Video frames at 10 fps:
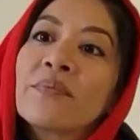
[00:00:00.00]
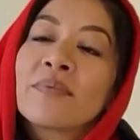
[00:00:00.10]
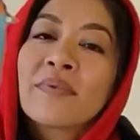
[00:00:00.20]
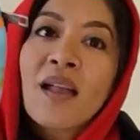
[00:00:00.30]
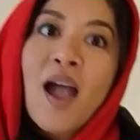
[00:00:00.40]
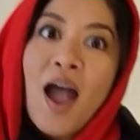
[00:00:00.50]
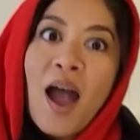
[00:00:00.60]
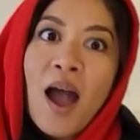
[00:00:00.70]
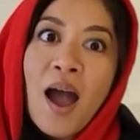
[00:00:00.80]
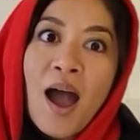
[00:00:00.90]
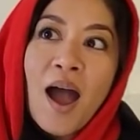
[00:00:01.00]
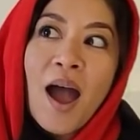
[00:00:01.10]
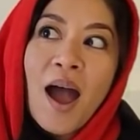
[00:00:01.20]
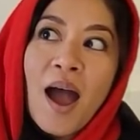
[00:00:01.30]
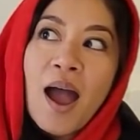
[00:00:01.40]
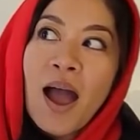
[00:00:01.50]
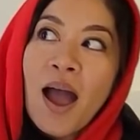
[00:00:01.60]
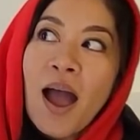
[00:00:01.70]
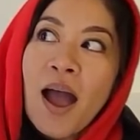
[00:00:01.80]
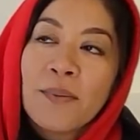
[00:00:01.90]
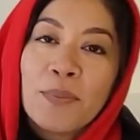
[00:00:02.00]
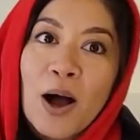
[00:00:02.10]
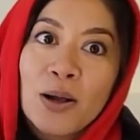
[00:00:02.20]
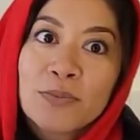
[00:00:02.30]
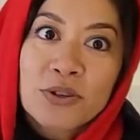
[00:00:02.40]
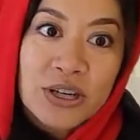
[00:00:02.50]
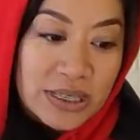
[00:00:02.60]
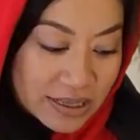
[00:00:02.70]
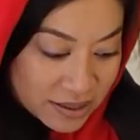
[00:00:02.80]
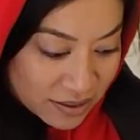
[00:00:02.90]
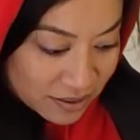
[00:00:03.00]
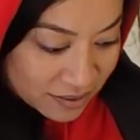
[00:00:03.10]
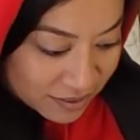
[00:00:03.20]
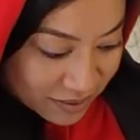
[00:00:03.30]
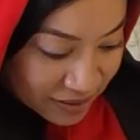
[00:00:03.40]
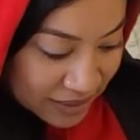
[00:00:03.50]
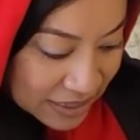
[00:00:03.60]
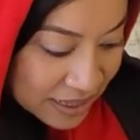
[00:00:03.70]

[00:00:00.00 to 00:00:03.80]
ahead. Check that out. Palm that, trees. That reminds me of the